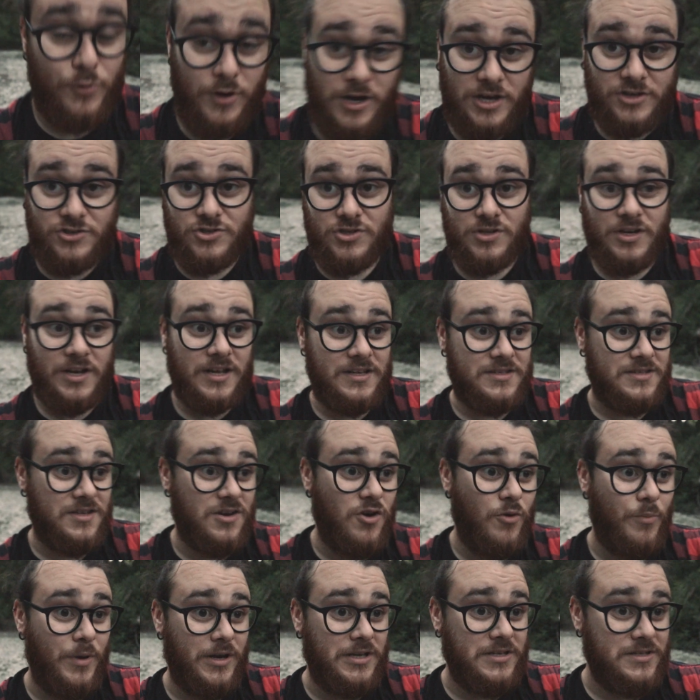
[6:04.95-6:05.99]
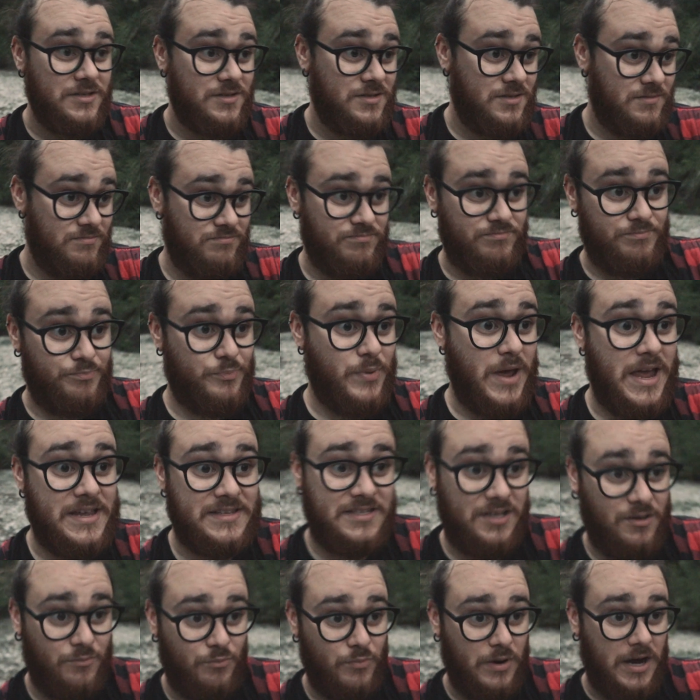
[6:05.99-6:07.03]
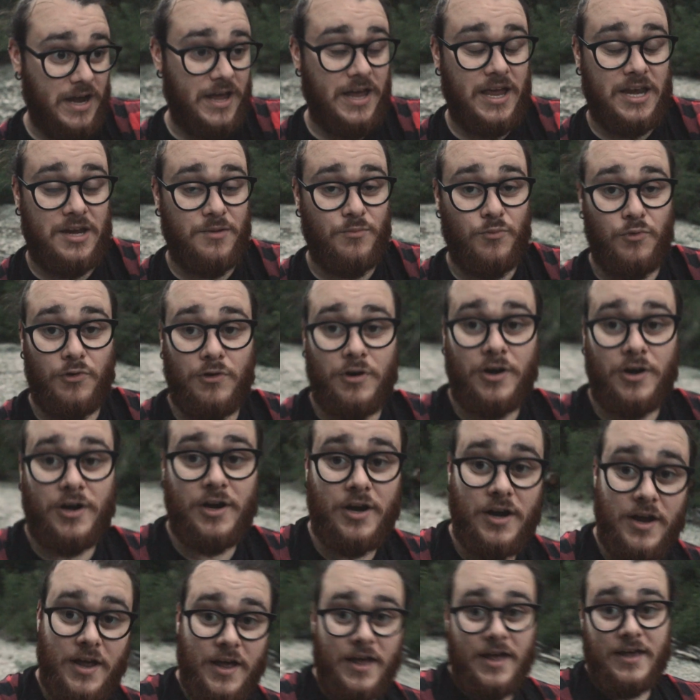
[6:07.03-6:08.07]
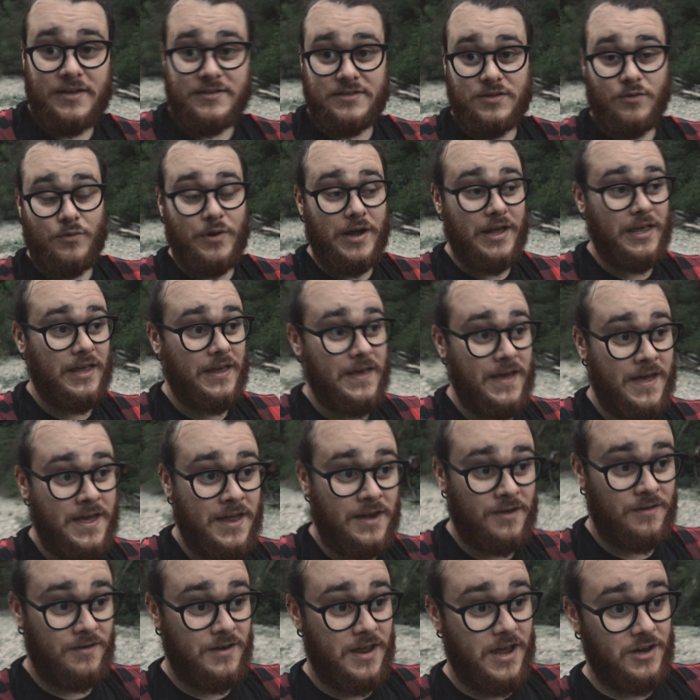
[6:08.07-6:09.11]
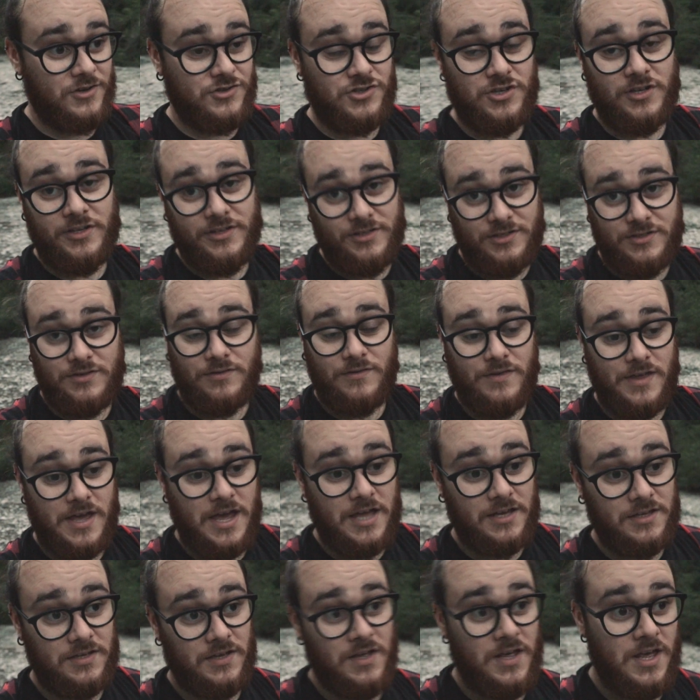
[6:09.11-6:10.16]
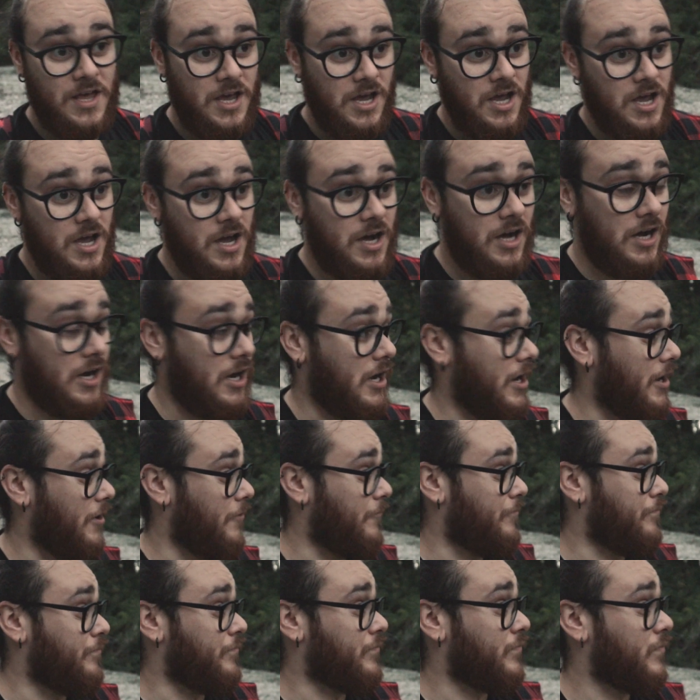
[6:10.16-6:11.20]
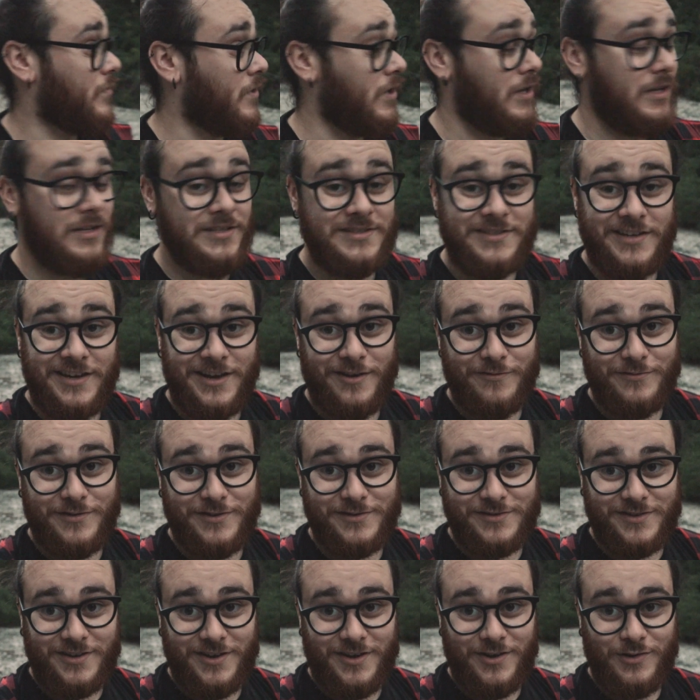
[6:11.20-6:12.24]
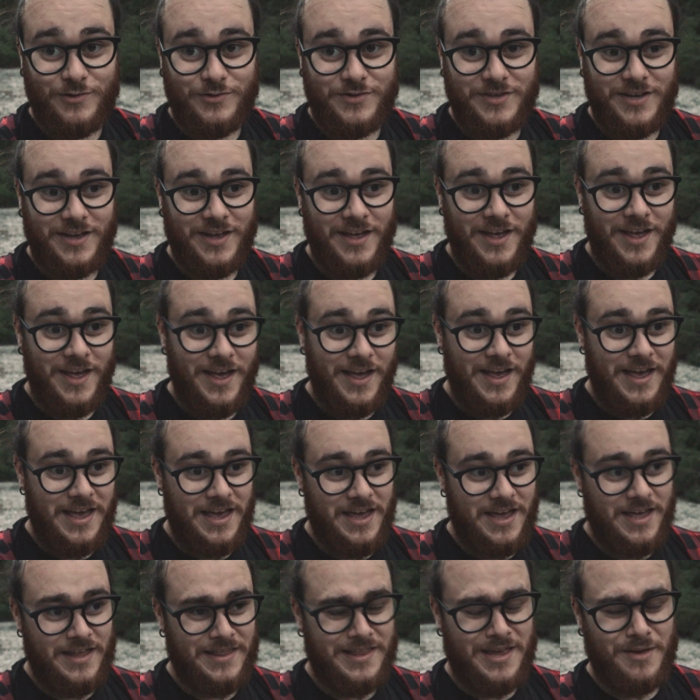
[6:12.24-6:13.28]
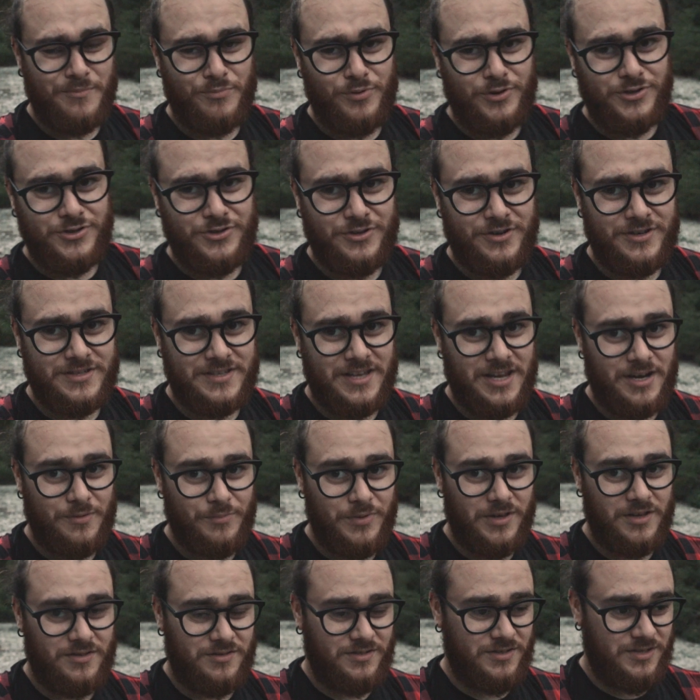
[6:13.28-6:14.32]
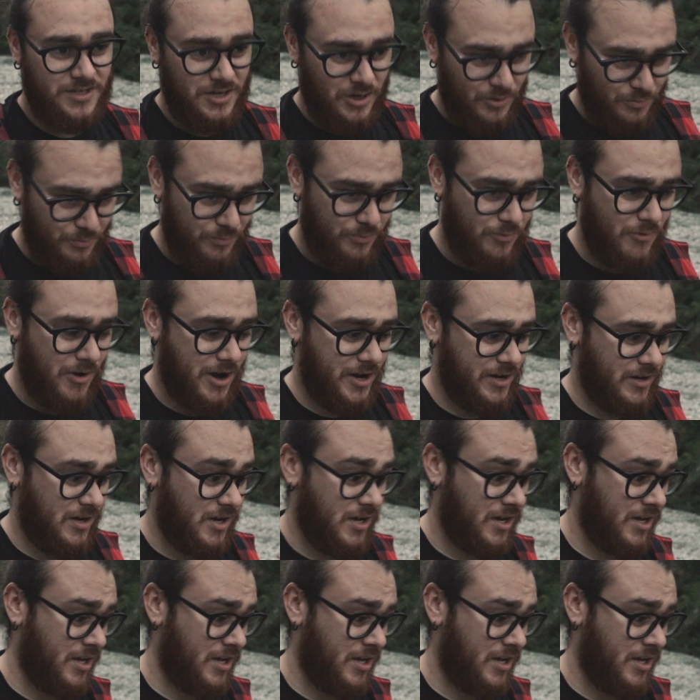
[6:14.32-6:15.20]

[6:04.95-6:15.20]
bridge because nobody's passing by anymore, so I can actually do that. Let's see how this goes, and I'm pretty sure it's gonna be a dope one.